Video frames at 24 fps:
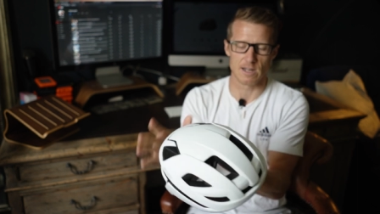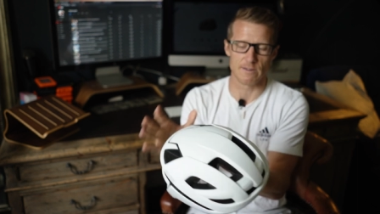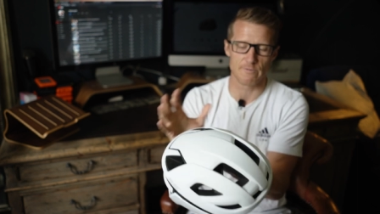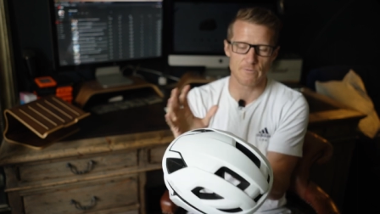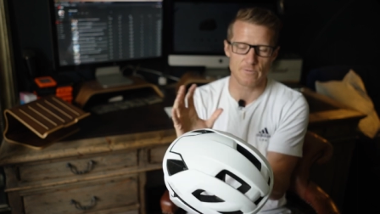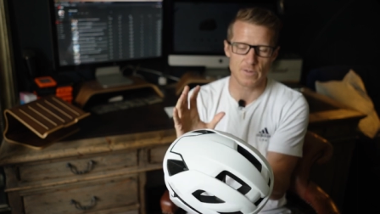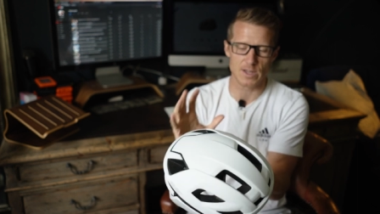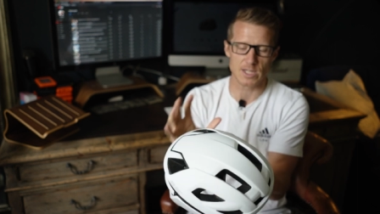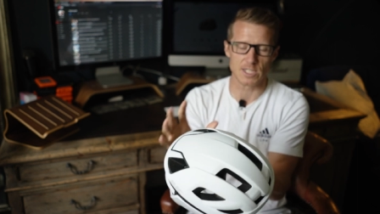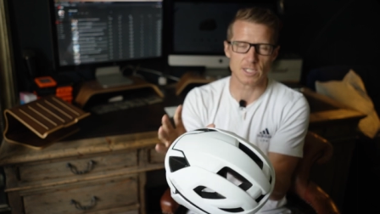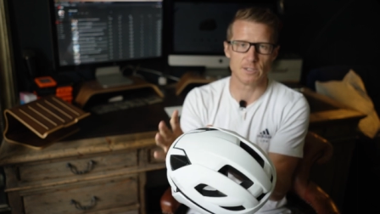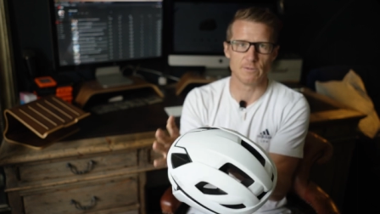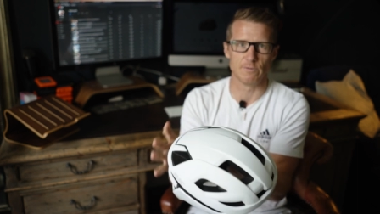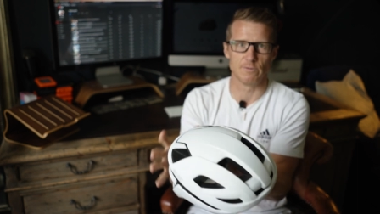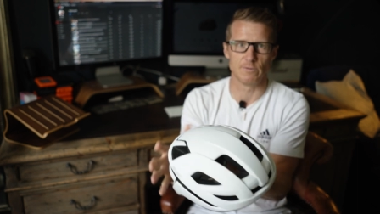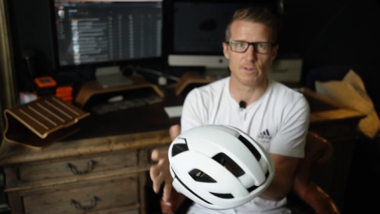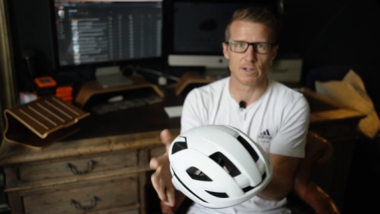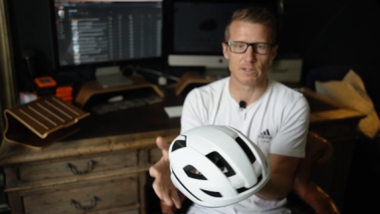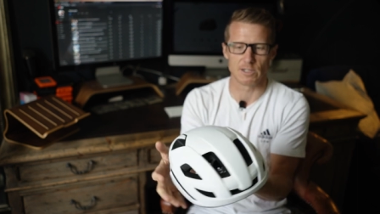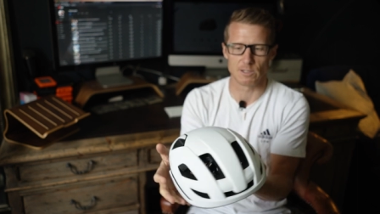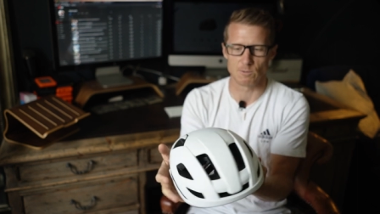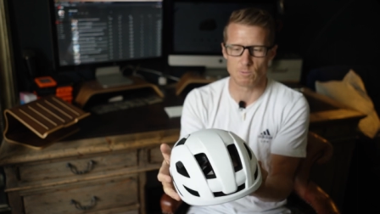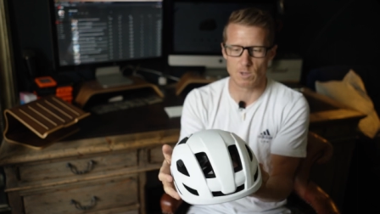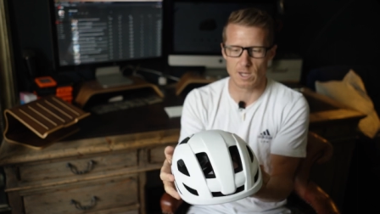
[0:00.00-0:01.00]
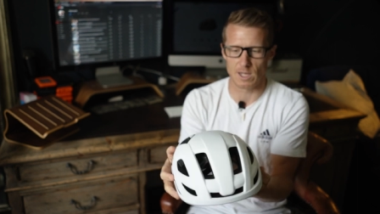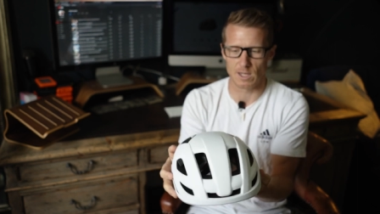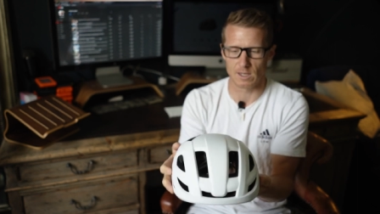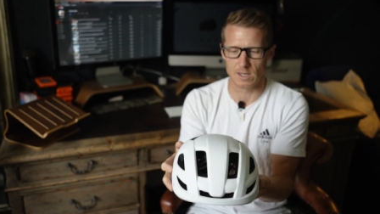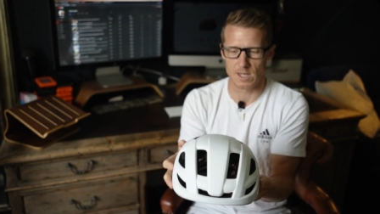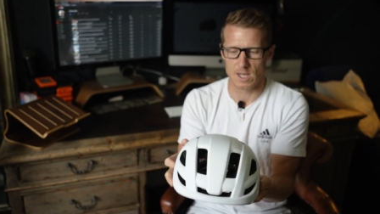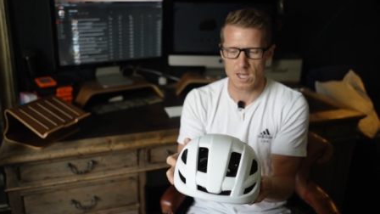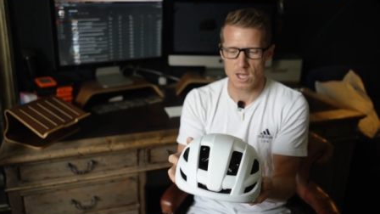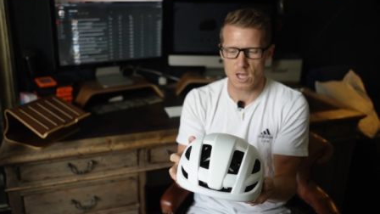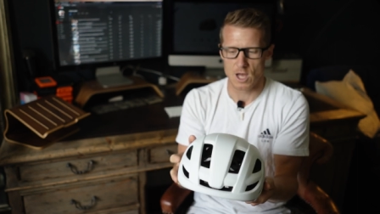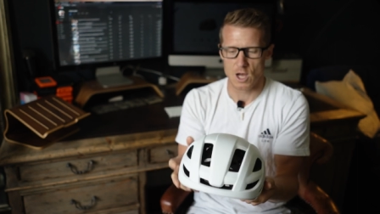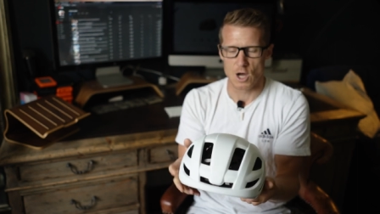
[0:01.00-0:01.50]
It fits very
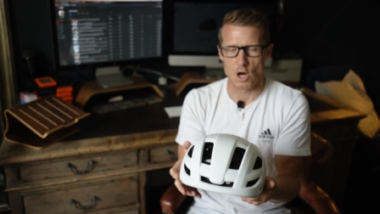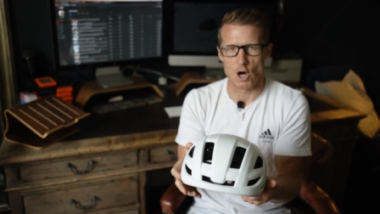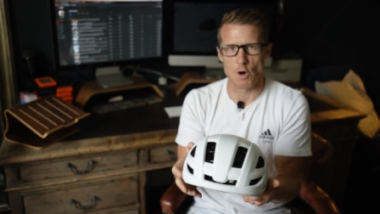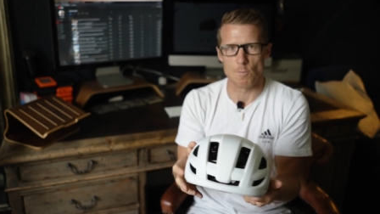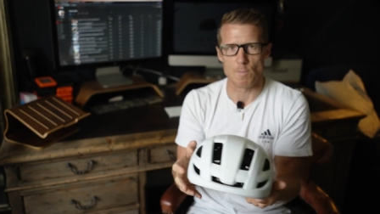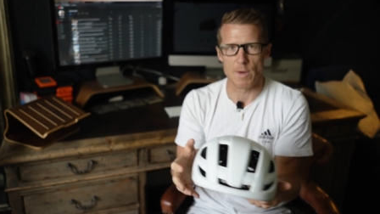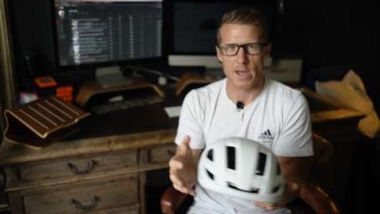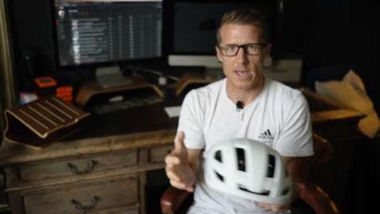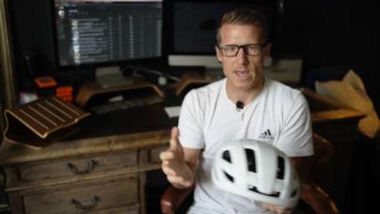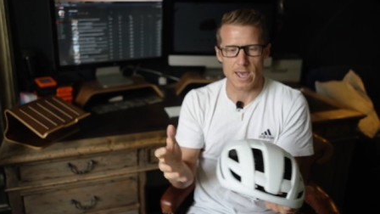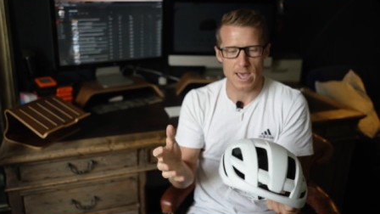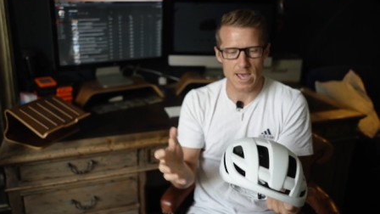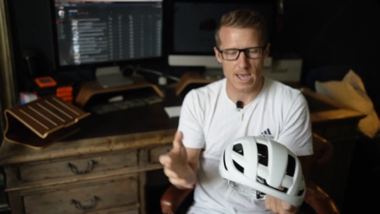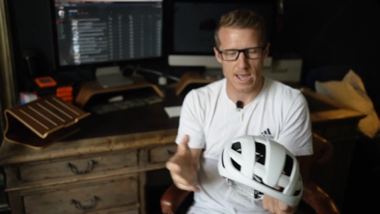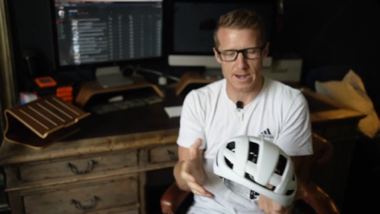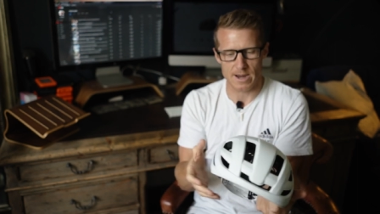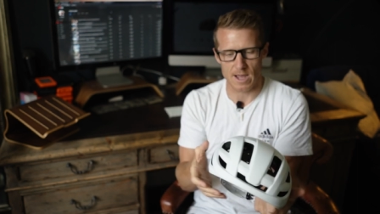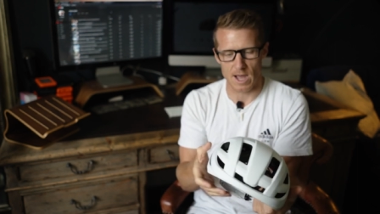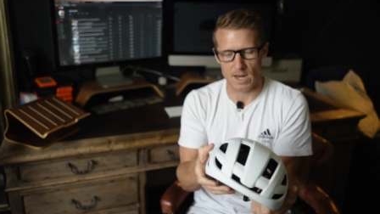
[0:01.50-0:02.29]
well on my head.